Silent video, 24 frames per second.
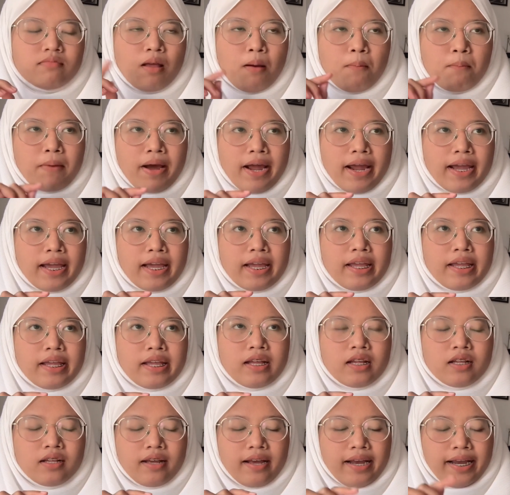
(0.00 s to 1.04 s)
my
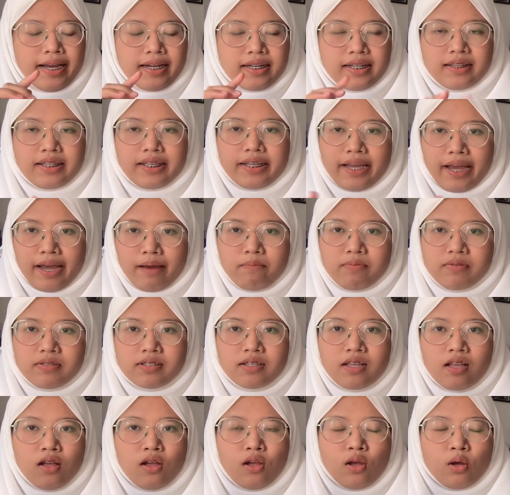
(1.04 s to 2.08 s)
editing apps
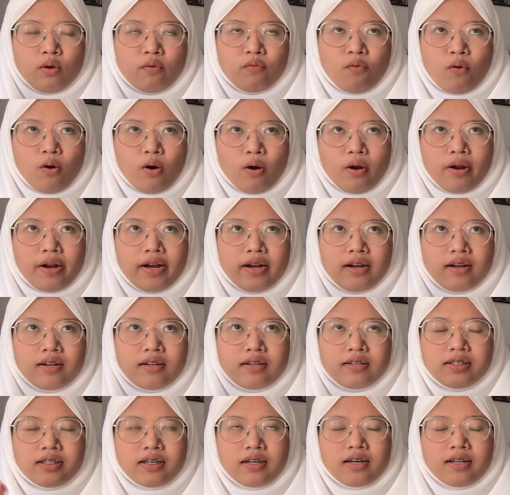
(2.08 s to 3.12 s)
for
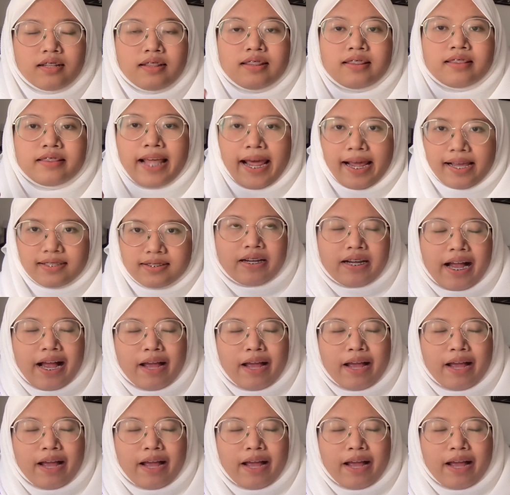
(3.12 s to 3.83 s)
the text.